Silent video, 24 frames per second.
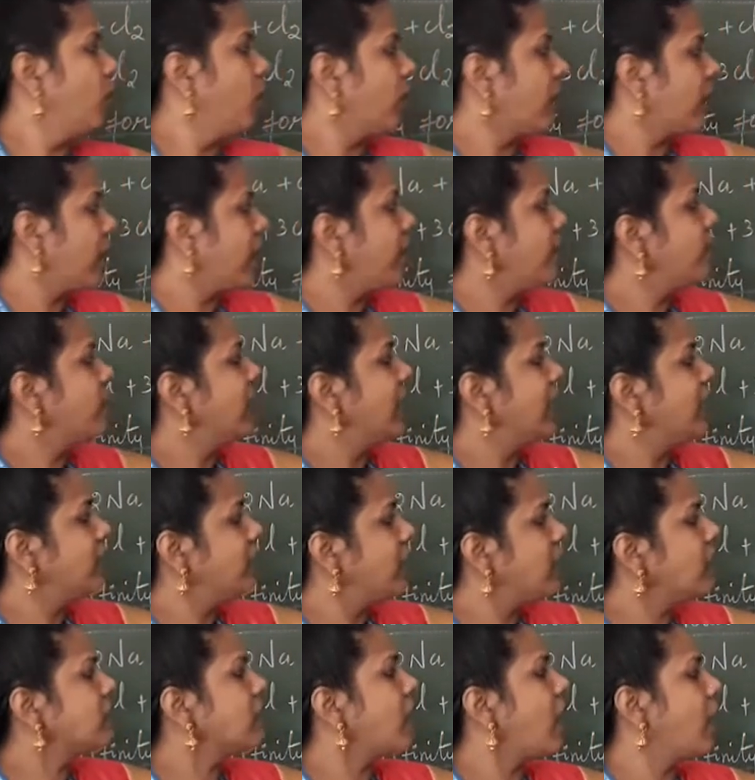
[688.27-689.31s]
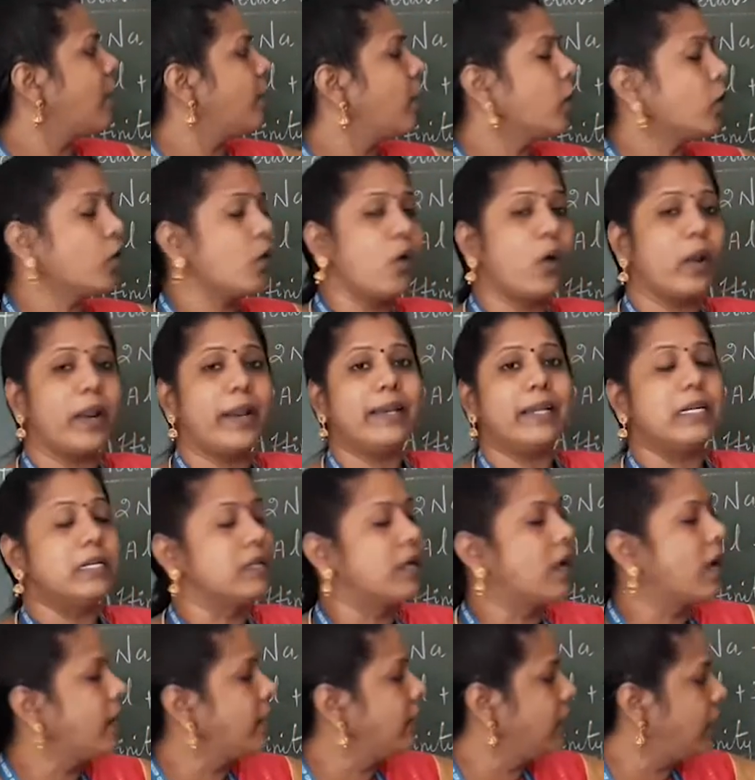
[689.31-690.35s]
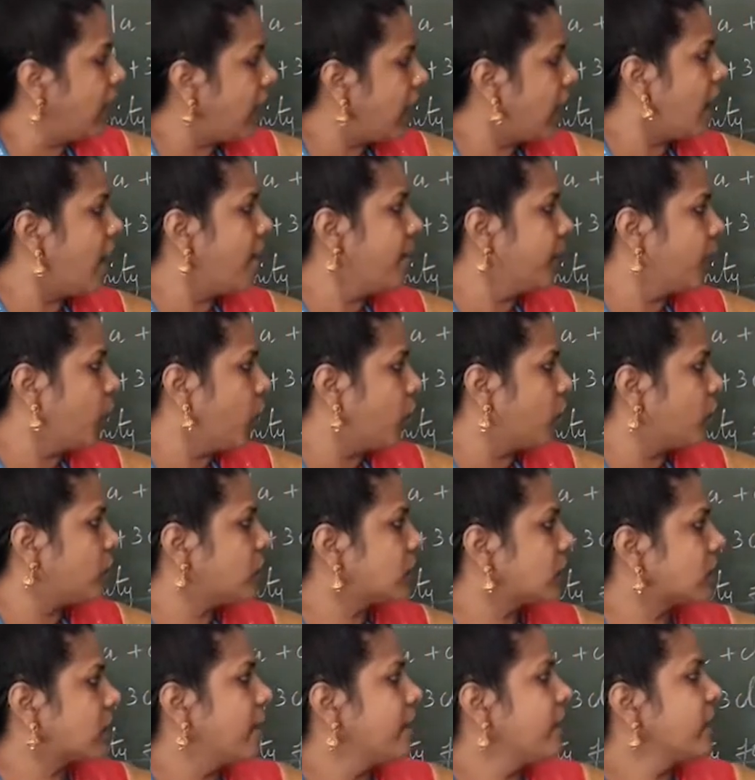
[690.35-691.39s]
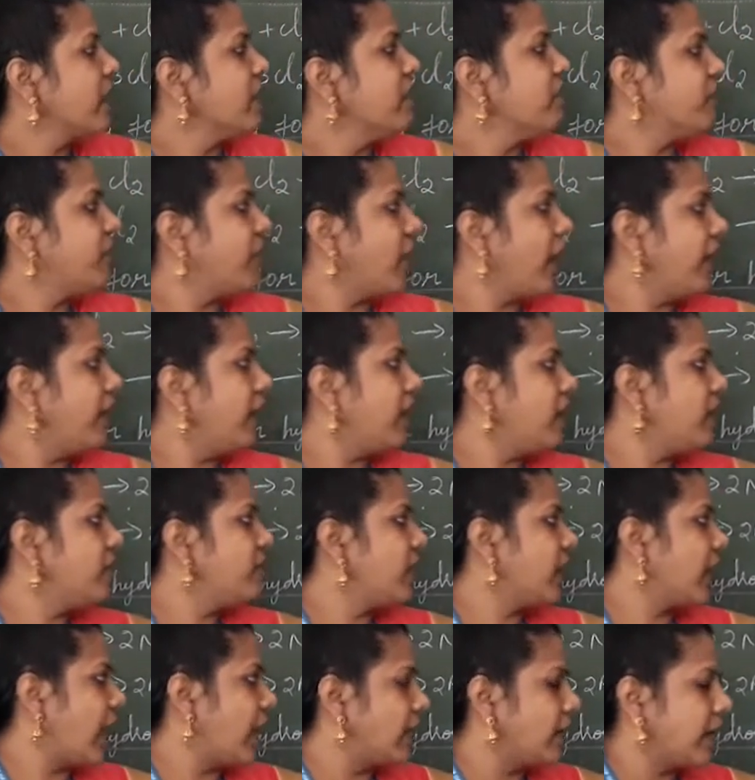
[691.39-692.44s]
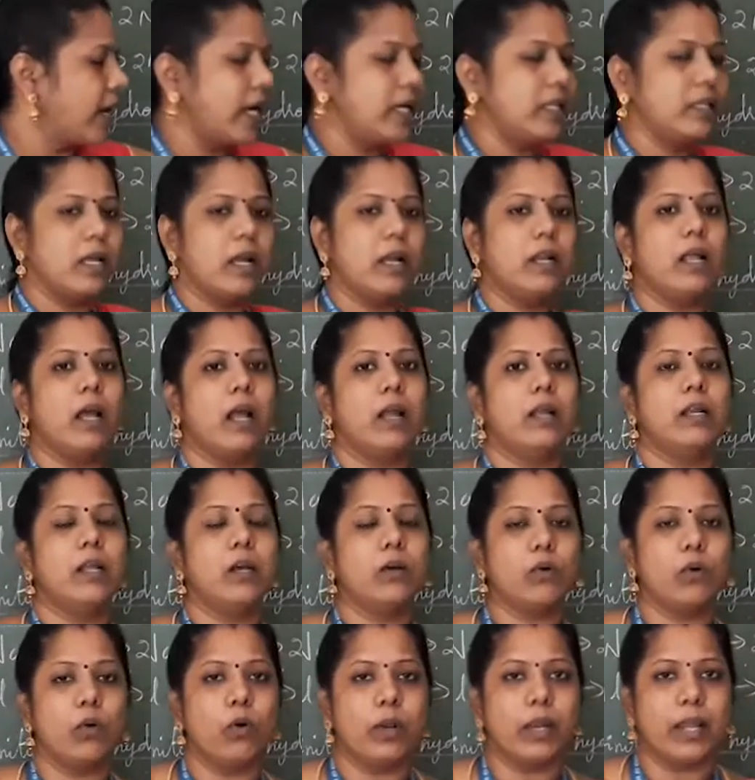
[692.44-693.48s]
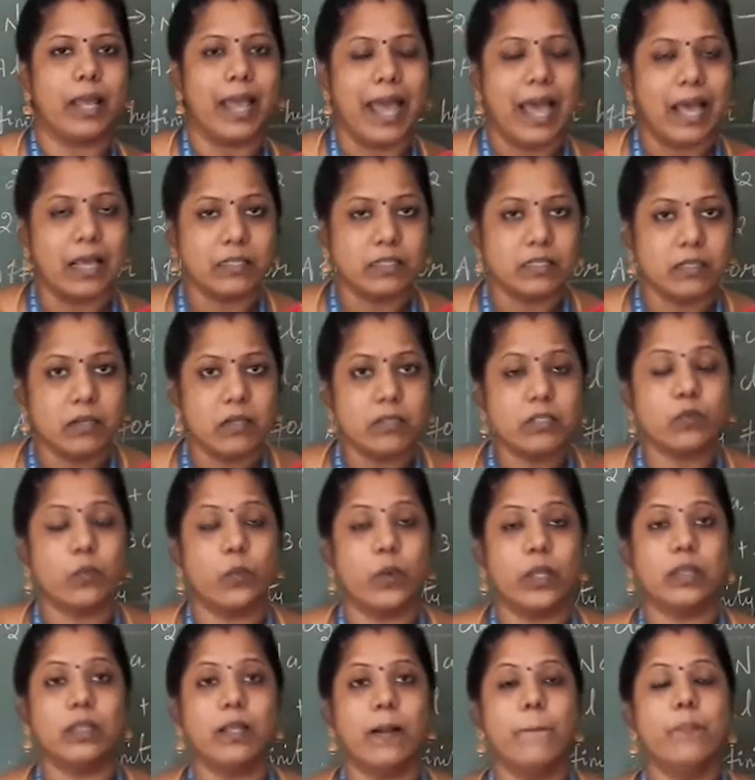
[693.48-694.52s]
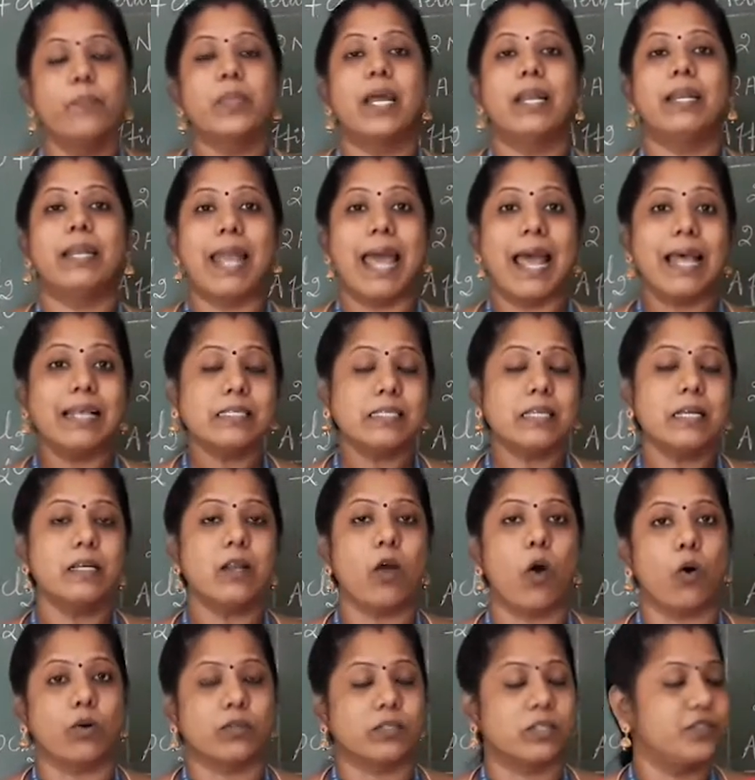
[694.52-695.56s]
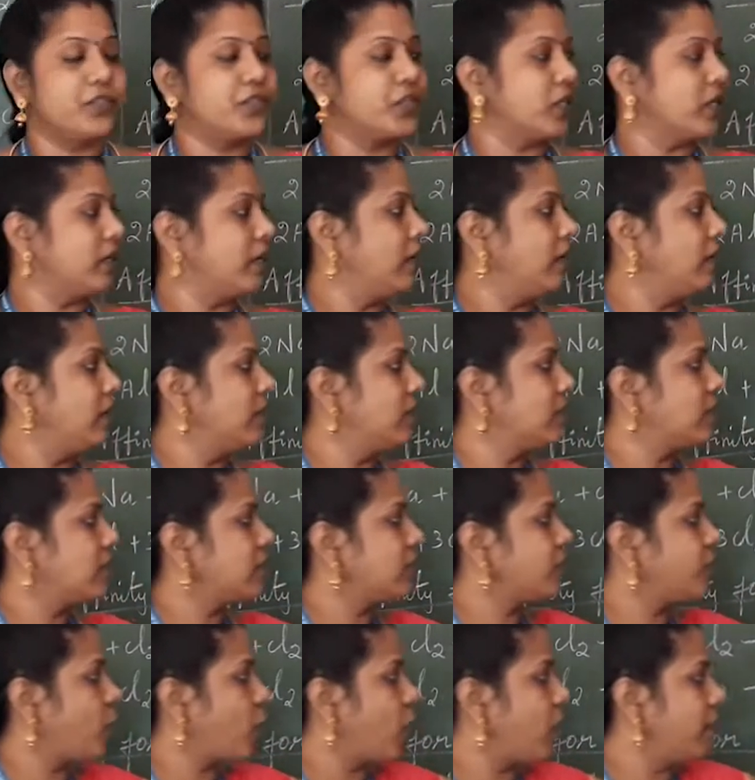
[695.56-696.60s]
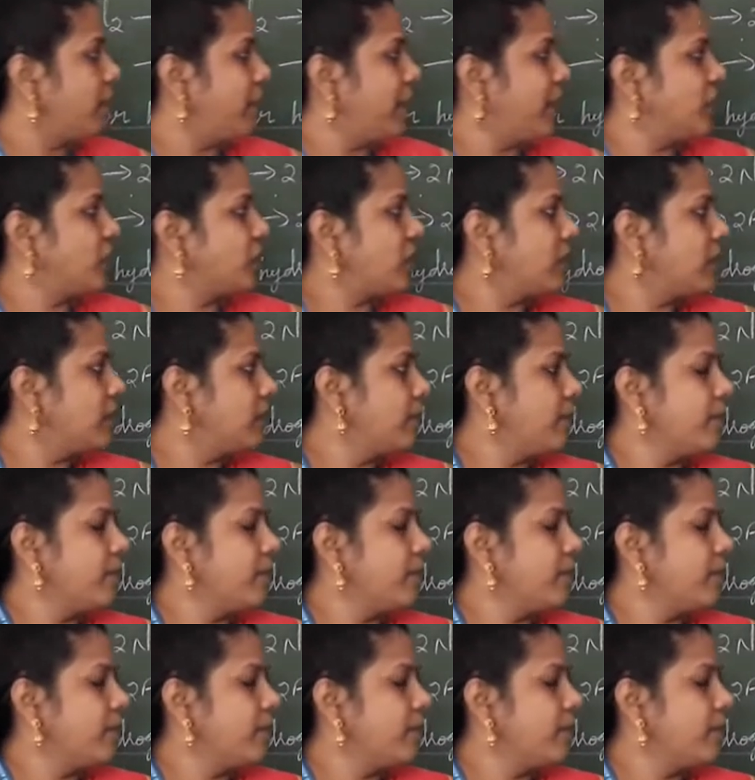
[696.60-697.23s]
Okay, in this hypochlorite it decomposed, finally we can get that hydrochloric acids with nascent oxygen. If this is for mention,